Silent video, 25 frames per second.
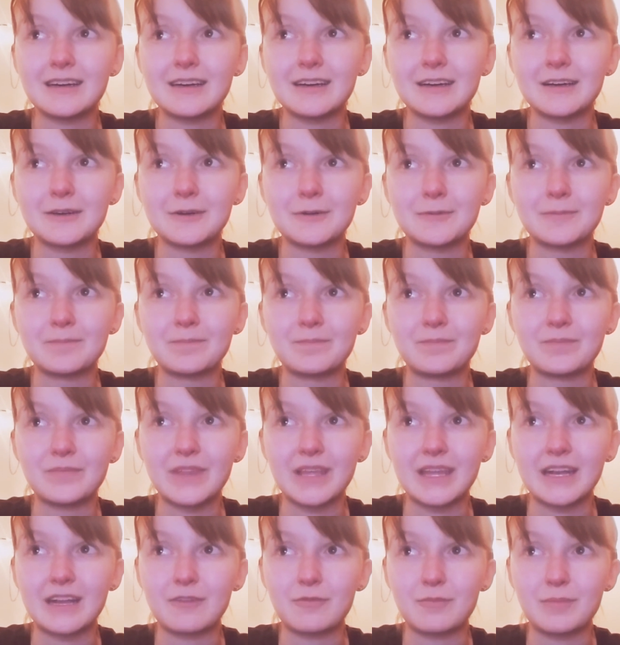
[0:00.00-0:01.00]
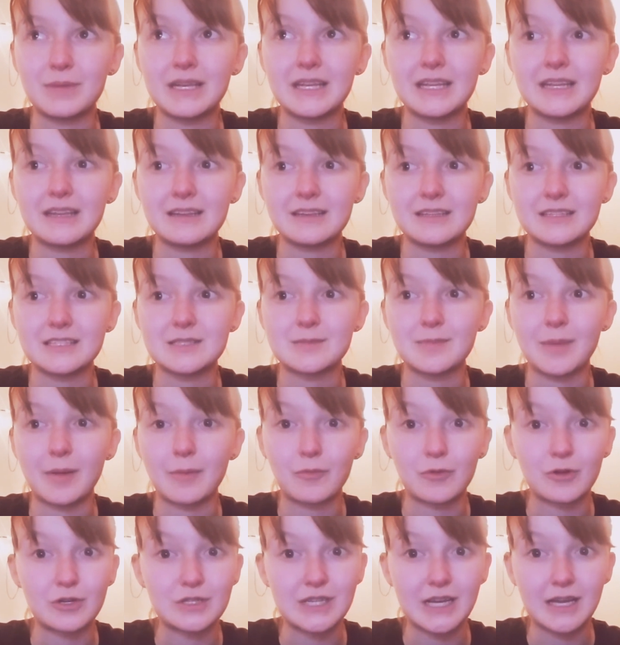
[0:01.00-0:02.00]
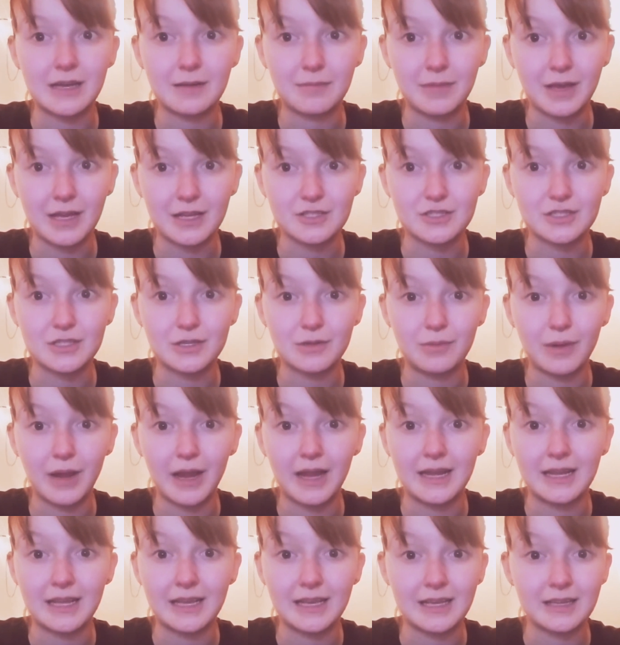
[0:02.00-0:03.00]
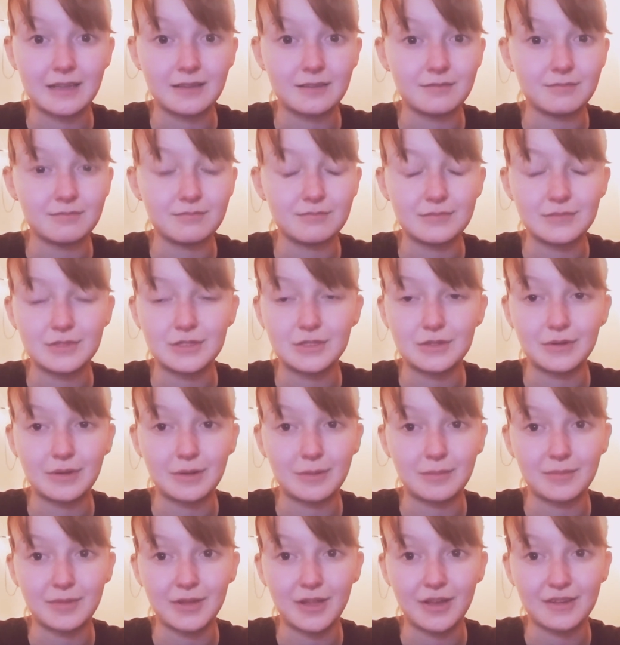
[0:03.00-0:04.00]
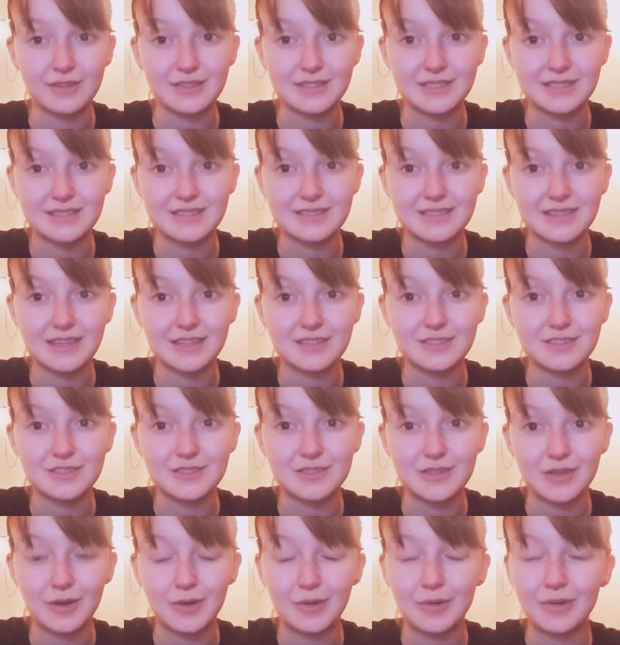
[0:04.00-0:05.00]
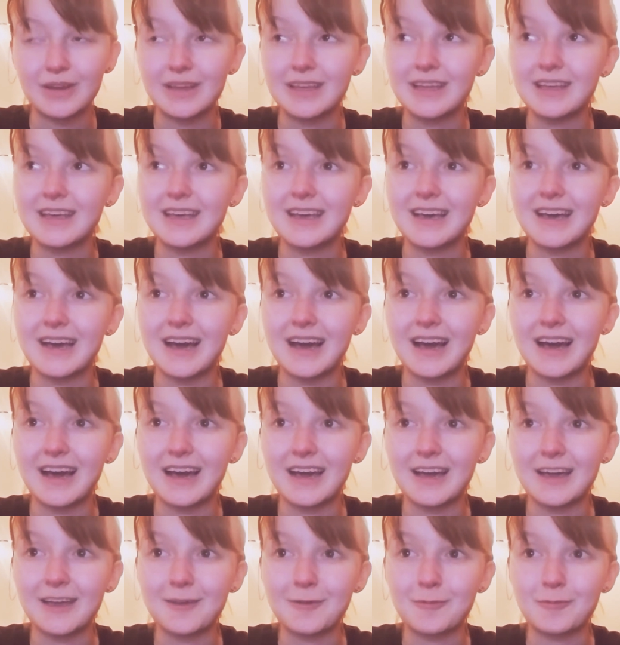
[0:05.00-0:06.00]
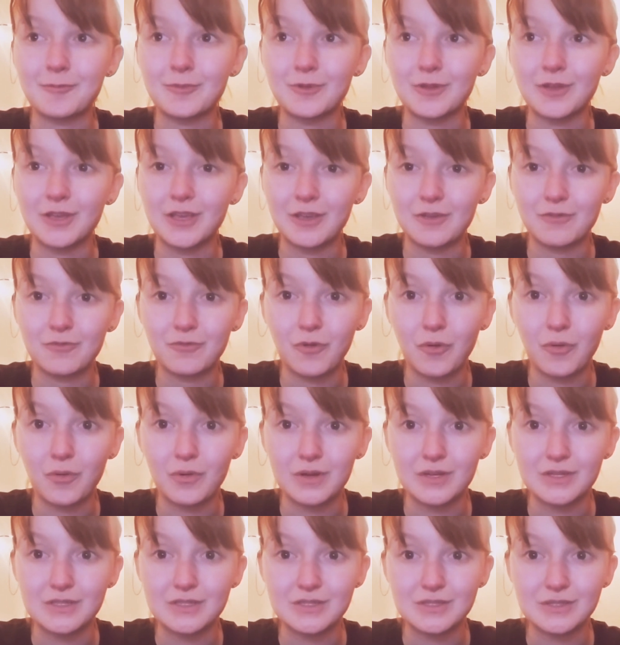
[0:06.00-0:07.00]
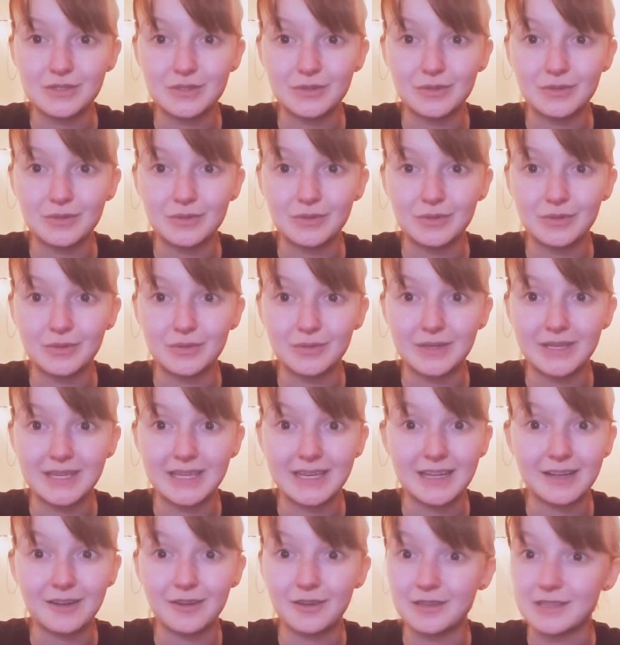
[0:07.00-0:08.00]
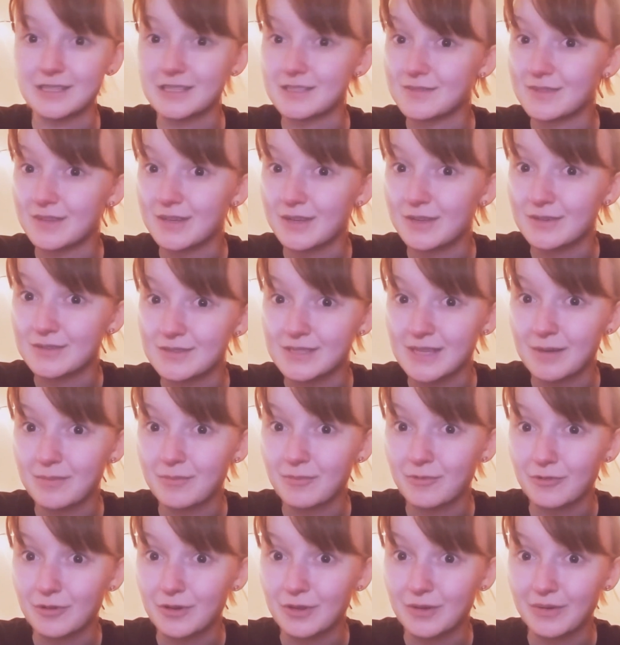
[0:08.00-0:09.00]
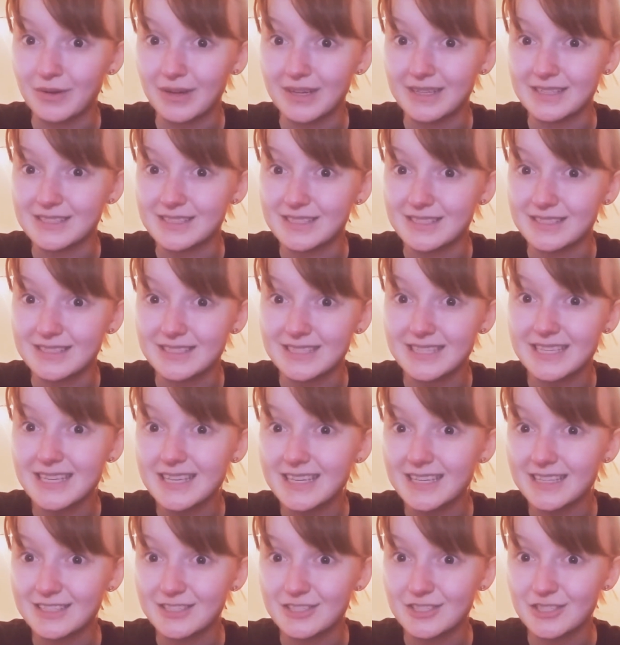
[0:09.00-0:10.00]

And I've been needing to spend more time actually writing and doing blogs and such. So I'm looking forward to getting all these videos up for you guys to see and